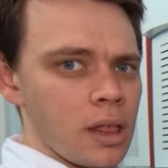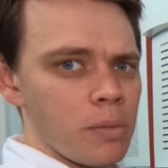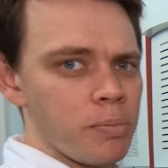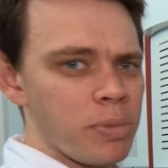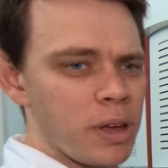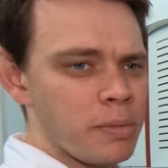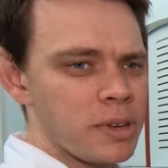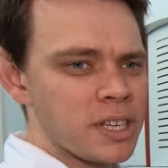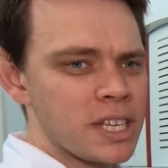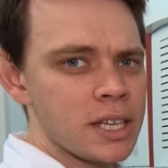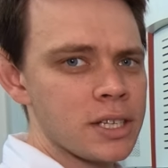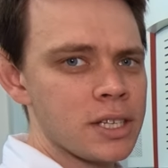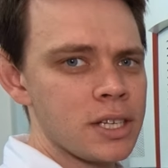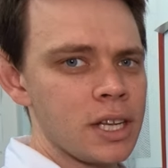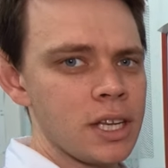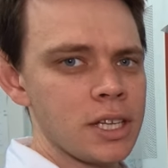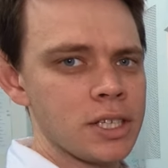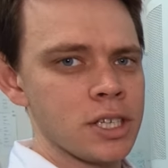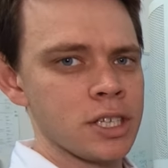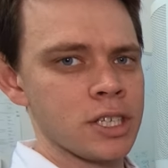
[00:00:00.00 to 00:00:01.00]
Beam intensity
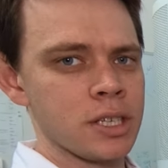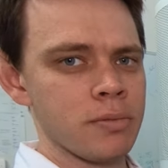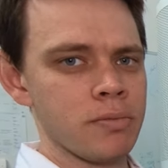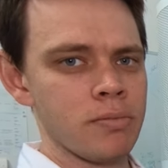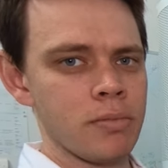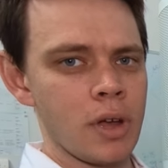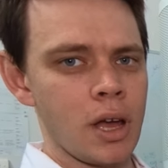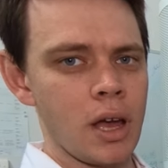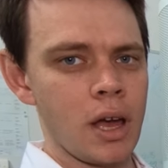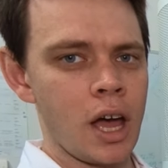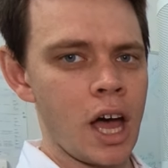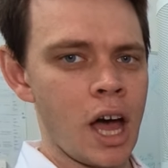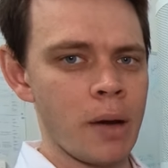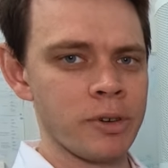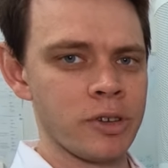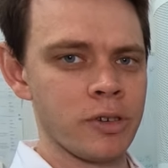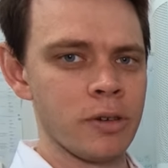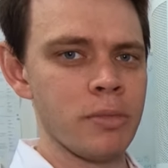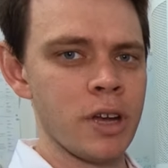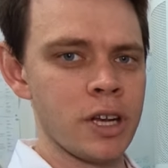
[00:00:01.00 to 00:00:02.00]
is just an
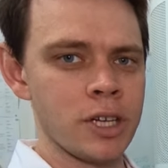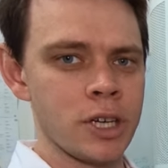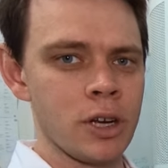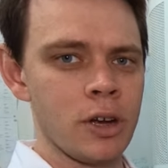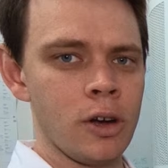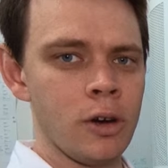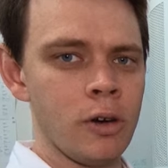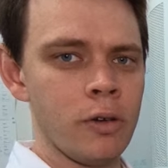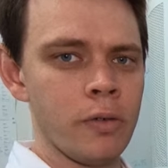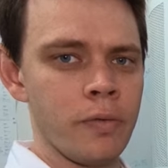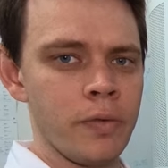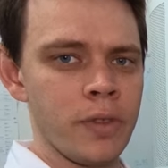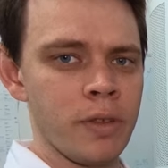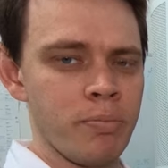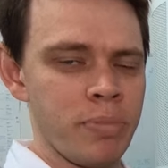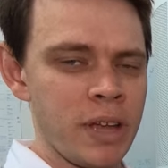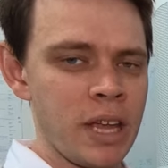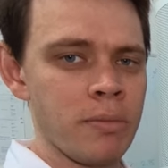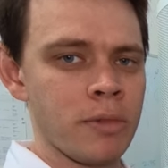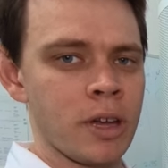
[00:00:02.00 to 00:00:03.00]
arbitrary measure of the
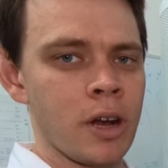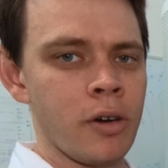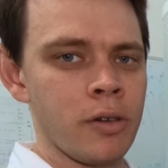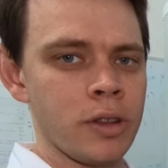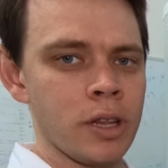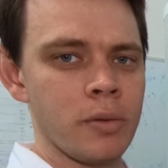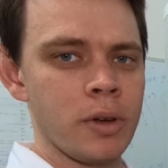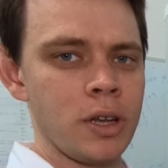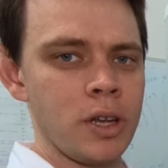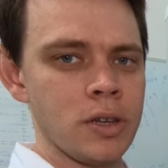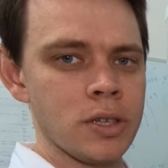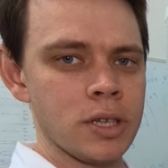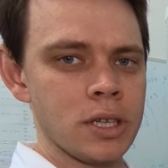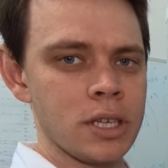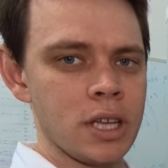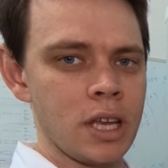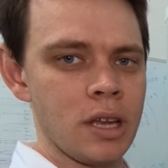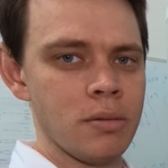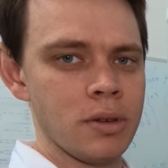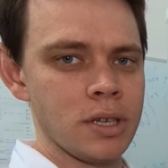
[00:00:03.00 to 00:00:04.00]
beam current that we're using
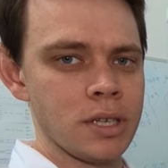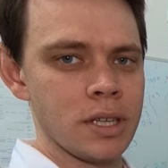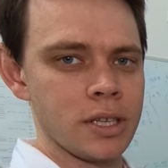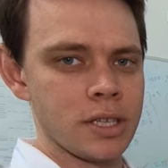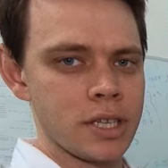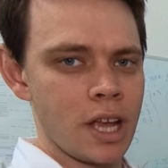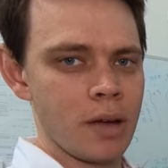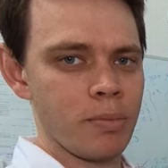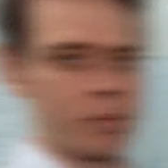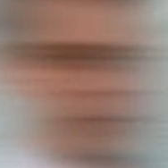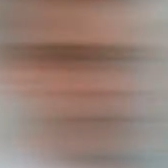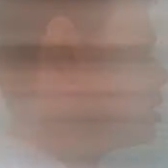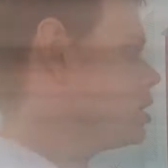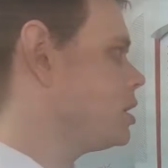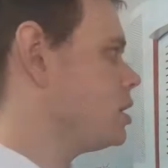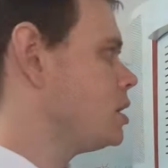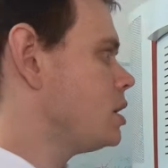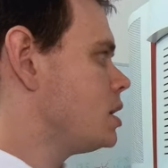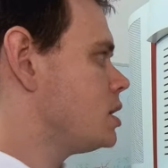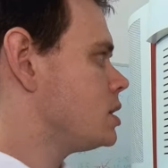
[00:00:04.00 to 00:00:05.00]
to image the sample.
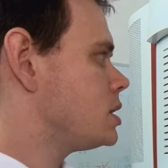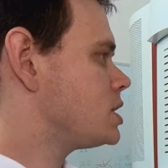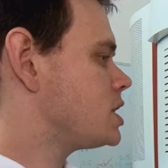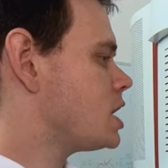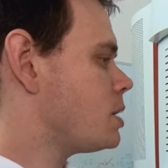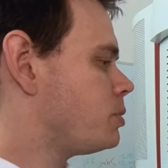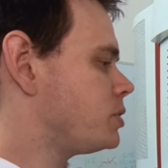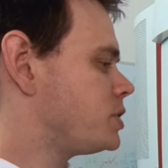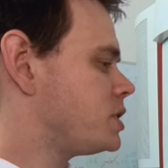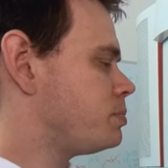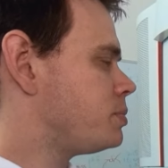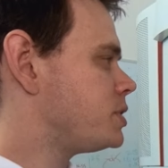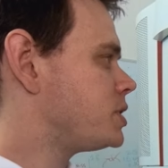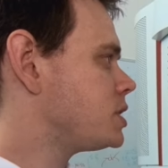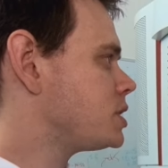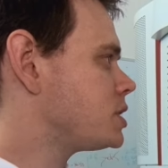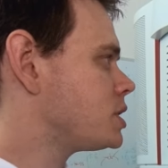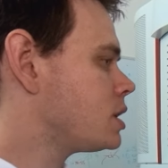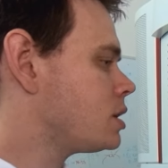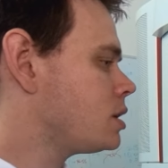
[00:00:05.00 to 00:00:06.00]
The sample's in
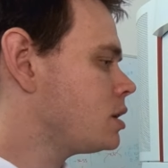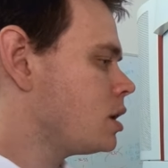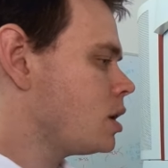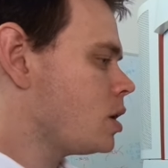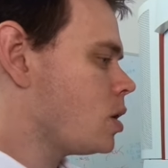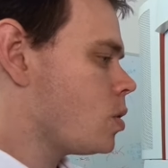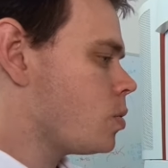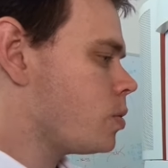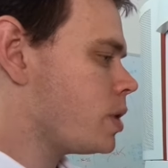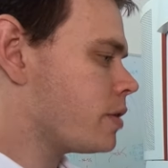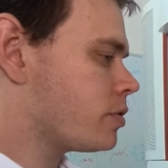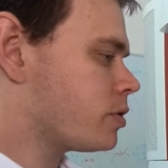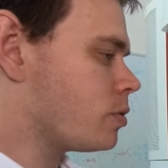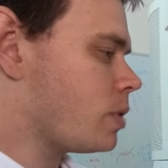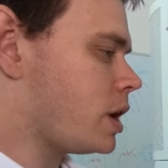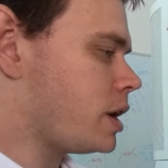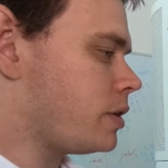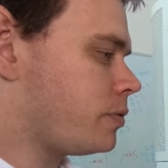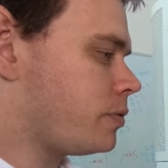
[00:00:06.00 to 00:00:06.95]
position. We have to wait